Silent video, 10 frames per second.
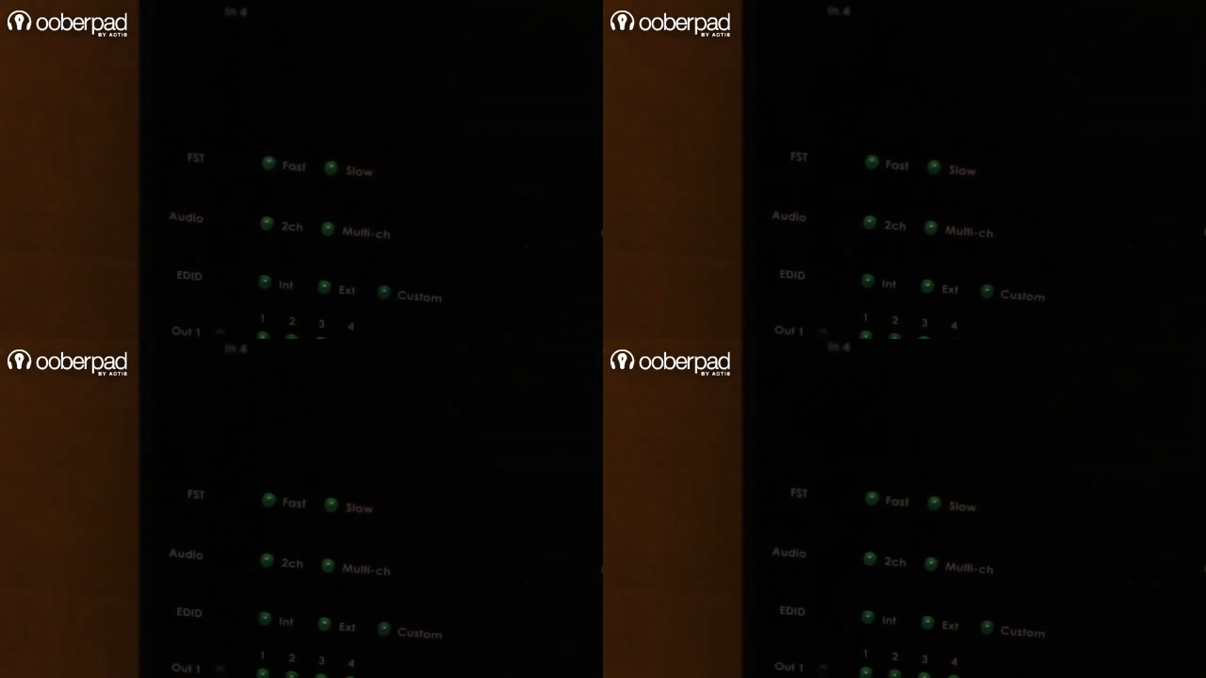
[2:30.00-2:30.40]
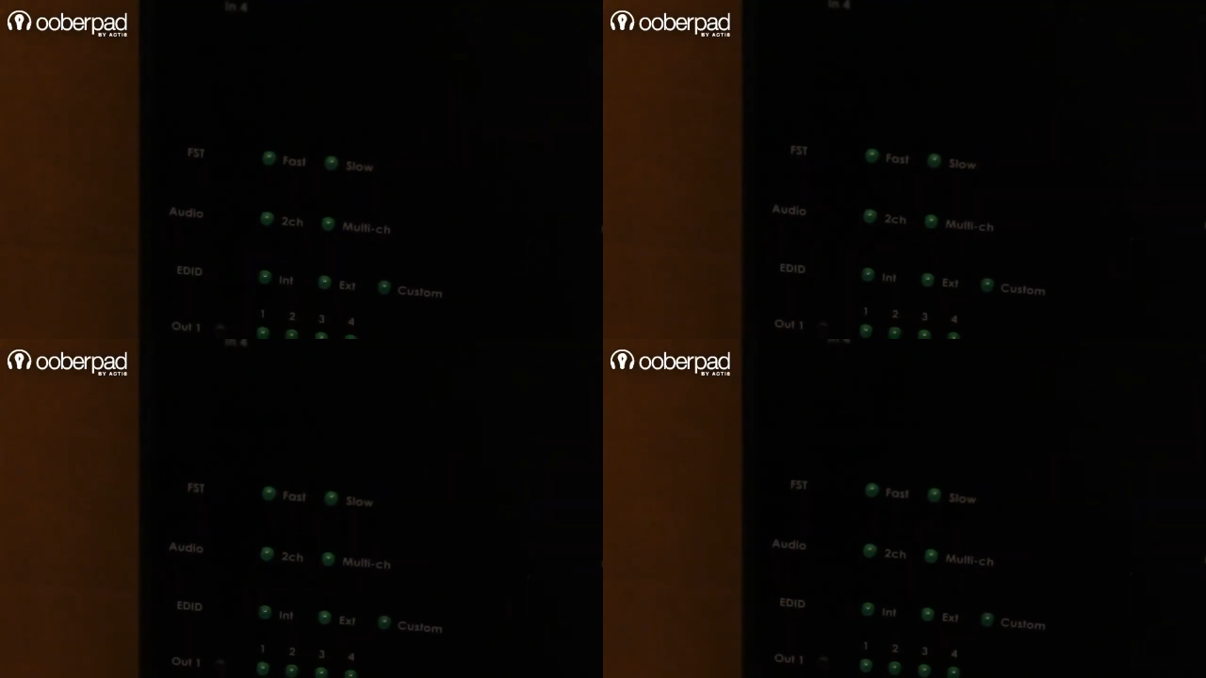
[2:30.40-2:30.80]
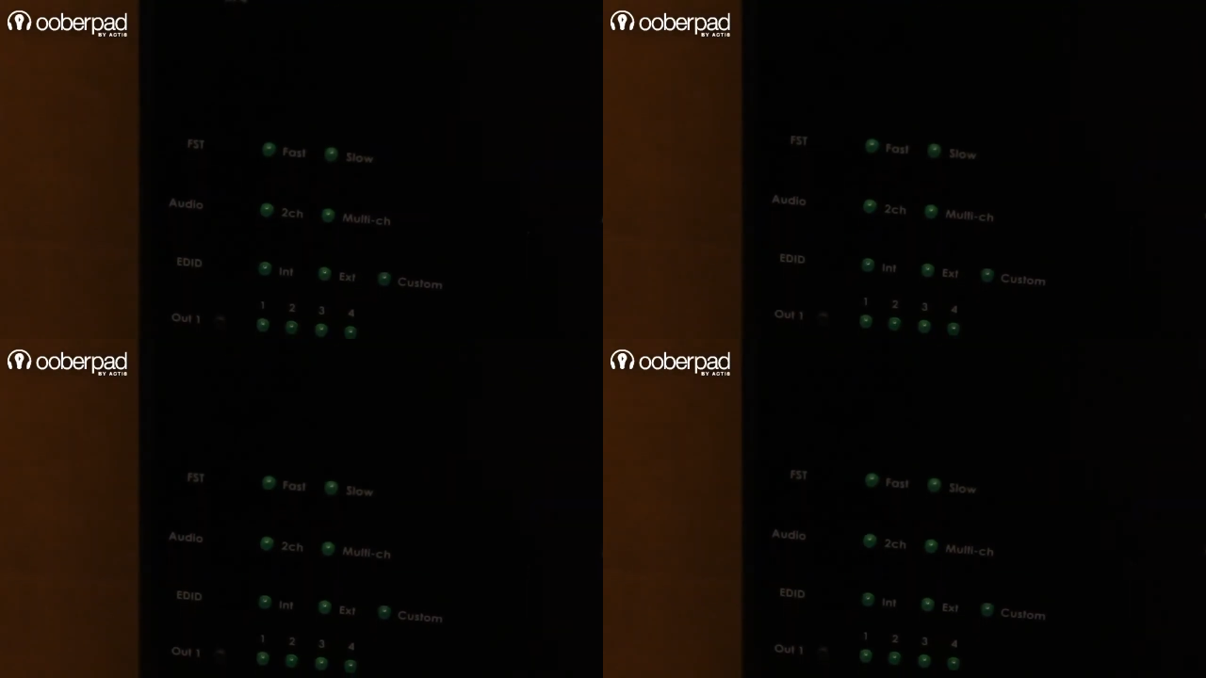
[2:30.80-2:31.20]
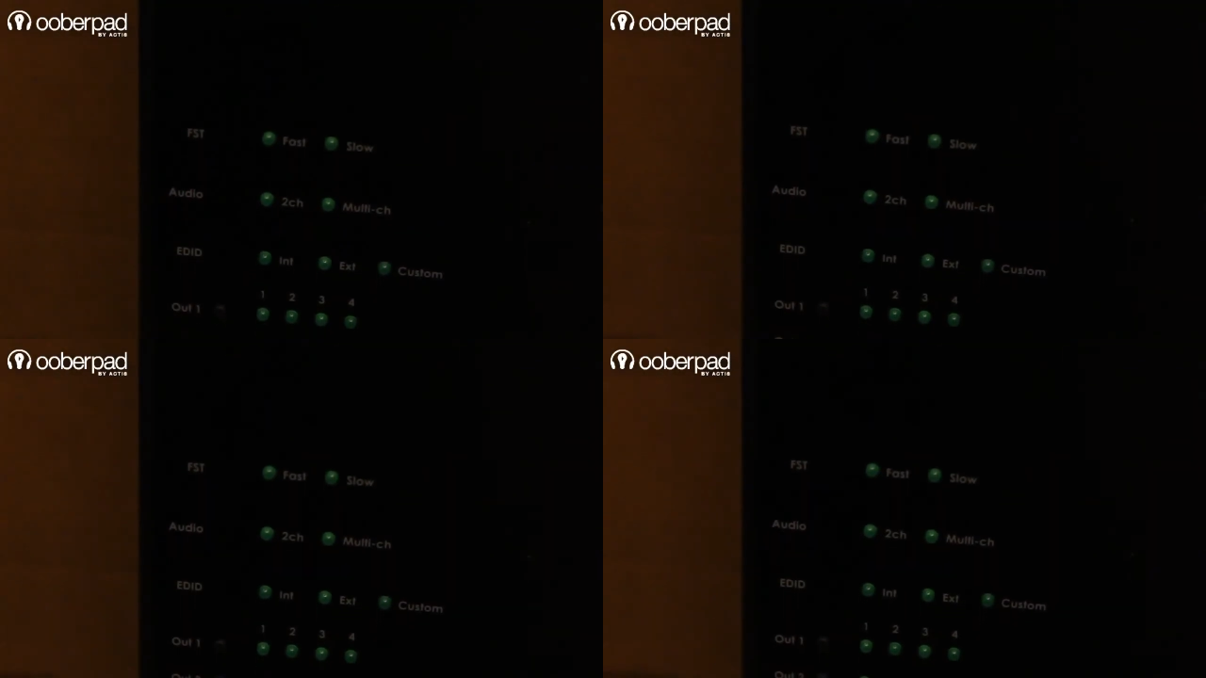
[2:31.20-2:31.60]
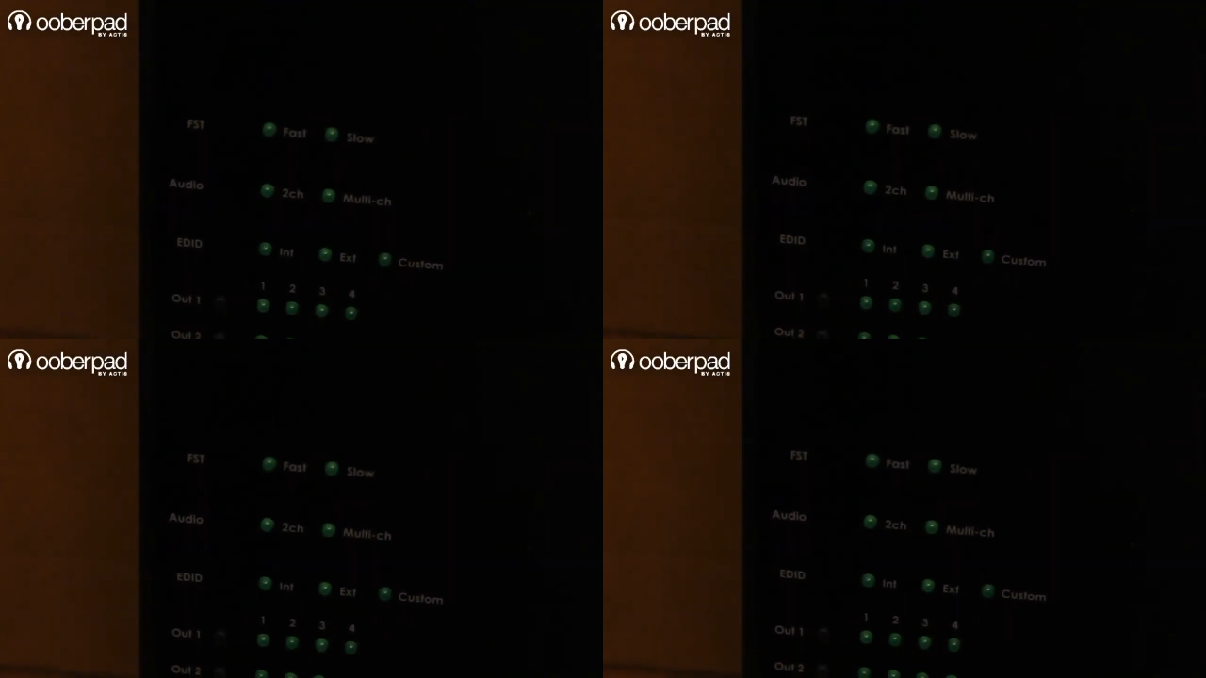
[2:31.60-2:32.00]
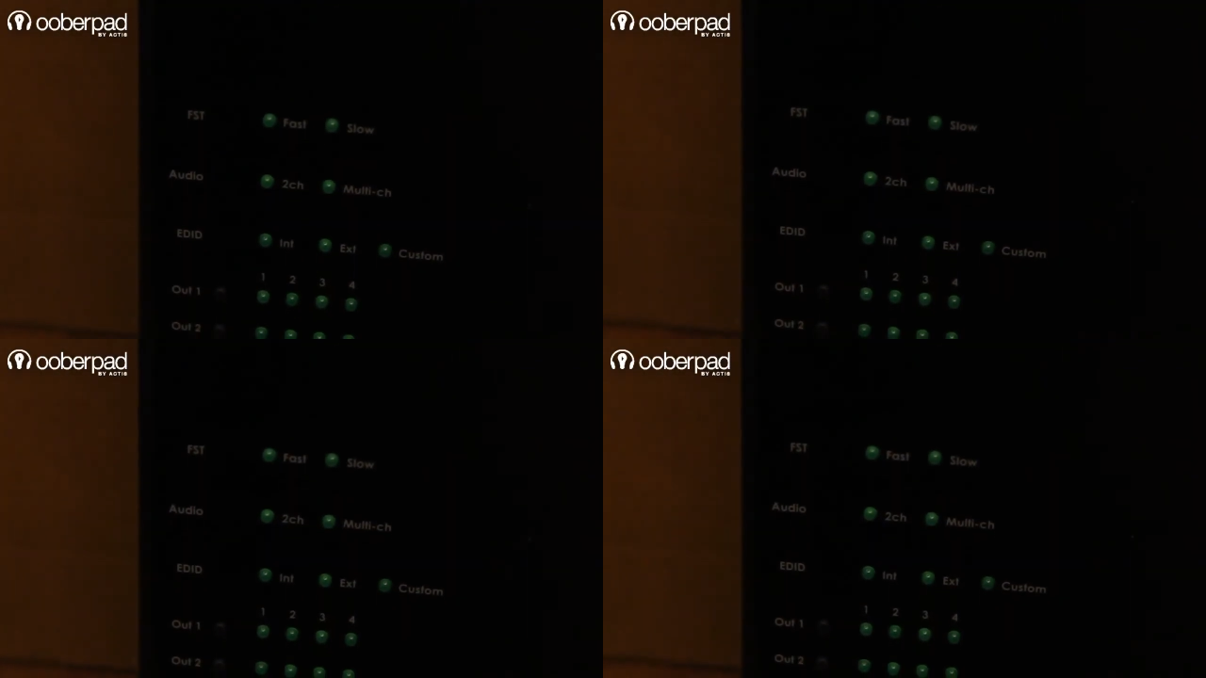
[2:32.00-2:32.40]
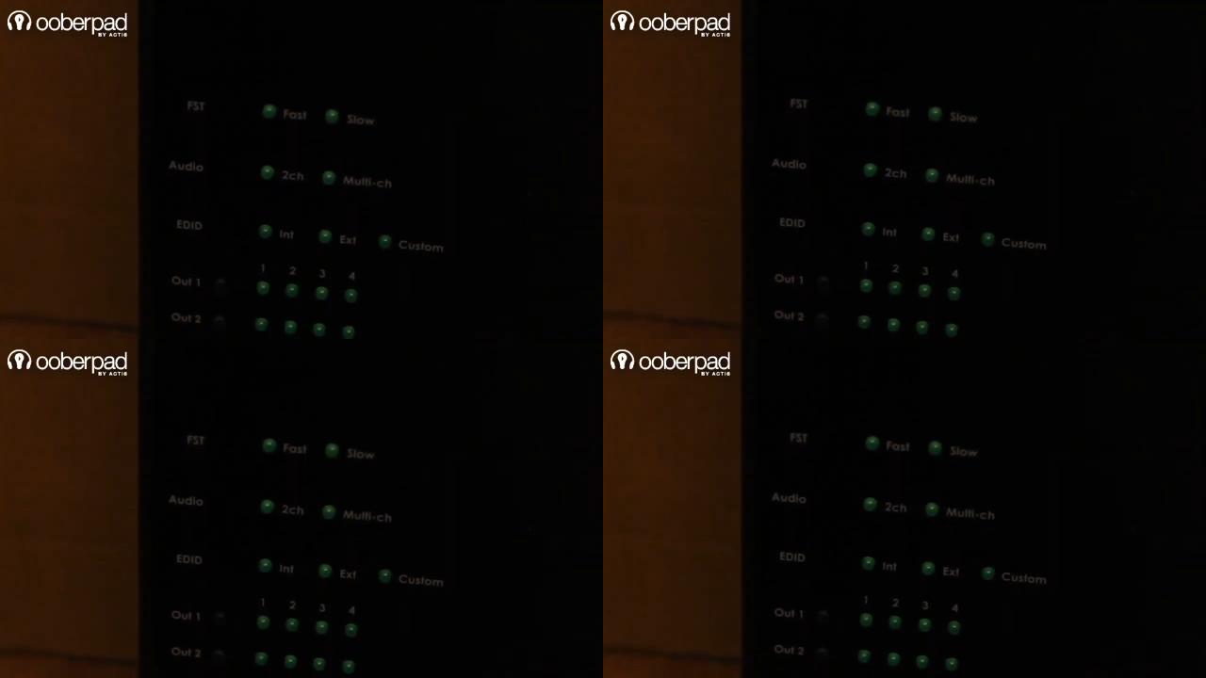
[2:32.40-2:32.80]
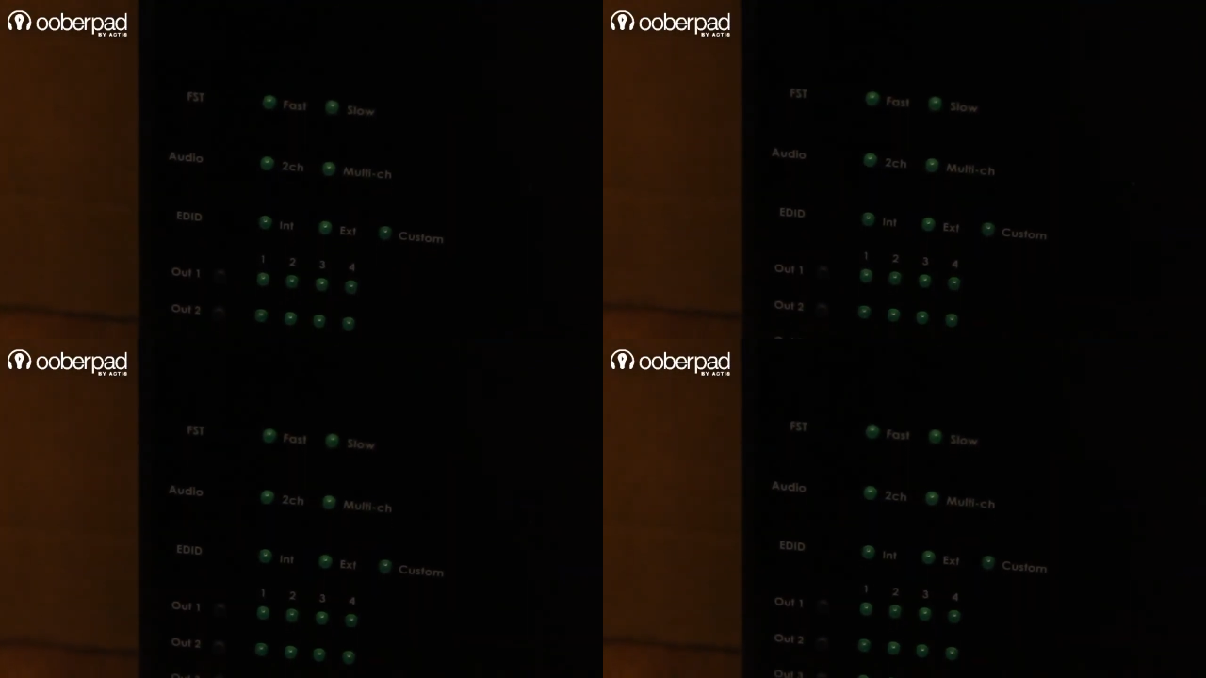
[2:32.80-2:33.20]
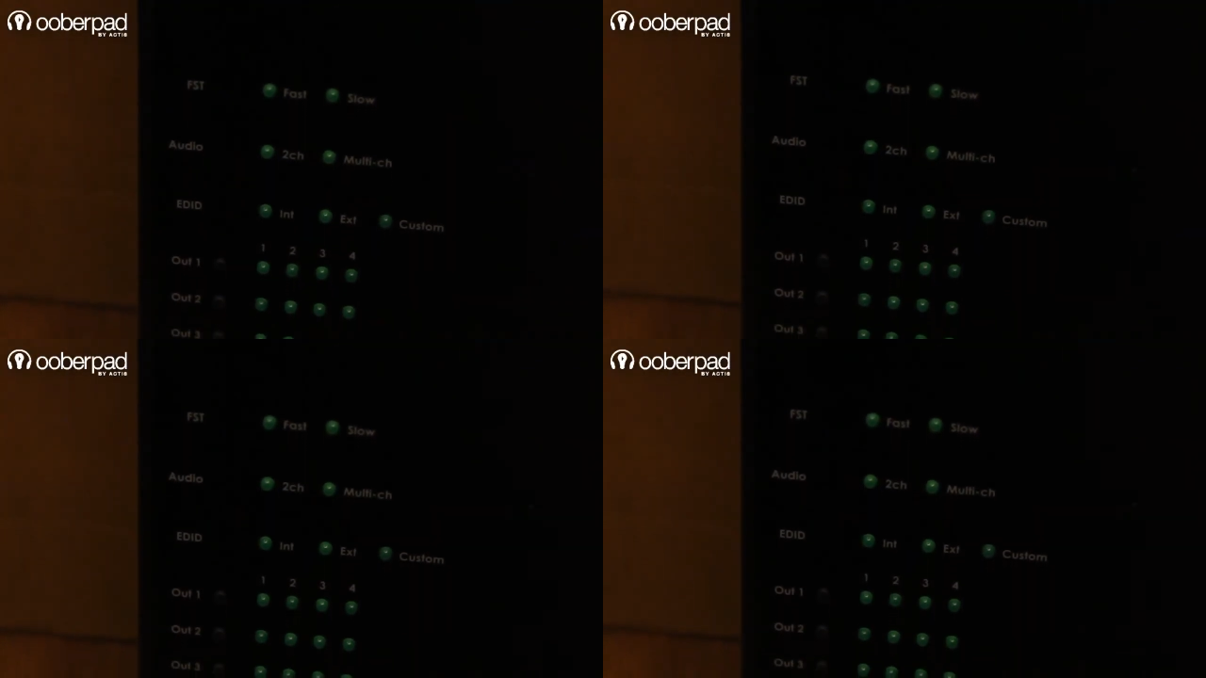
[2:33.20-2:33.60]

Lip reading: (no speaker visible)